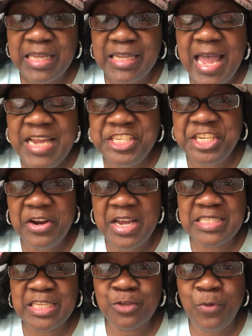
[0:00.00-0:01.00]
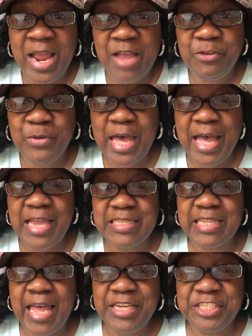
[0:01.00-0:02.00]
Like, share, and subscribe, you
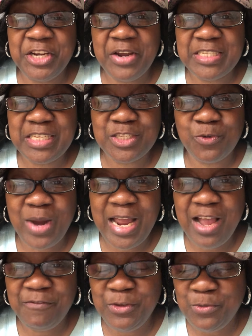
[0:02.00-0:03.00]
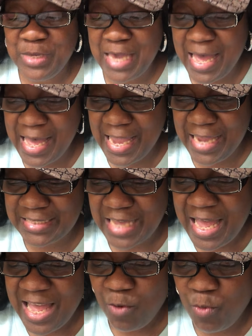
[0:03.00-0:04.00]
guys. Like, share, and subscribe, you guys.
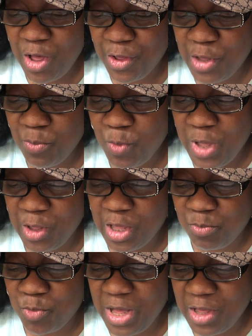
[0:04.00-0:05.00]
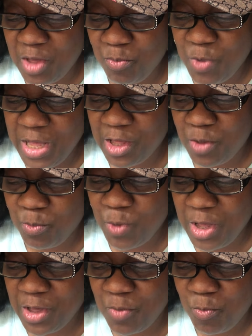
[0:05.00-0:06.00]
Welcome, welcome, welcome, welcome,
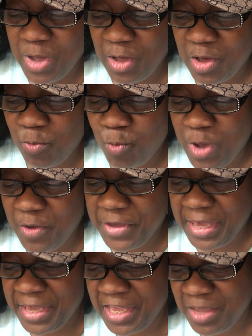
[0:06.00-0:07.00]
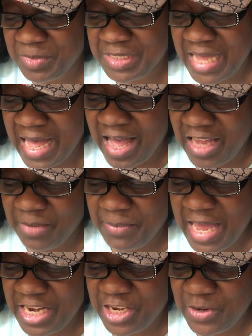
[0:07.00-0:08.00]
welcome, welcome, welcome to all of
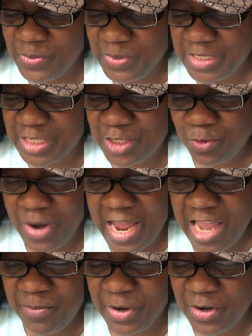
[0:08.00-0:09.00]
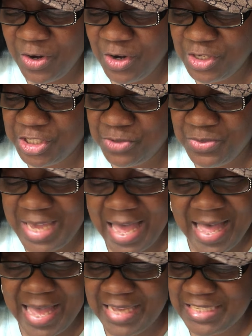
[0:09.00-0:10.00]
my new subscribers, you
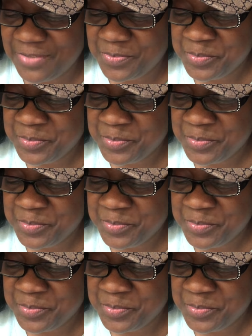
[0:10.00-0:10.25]
guys.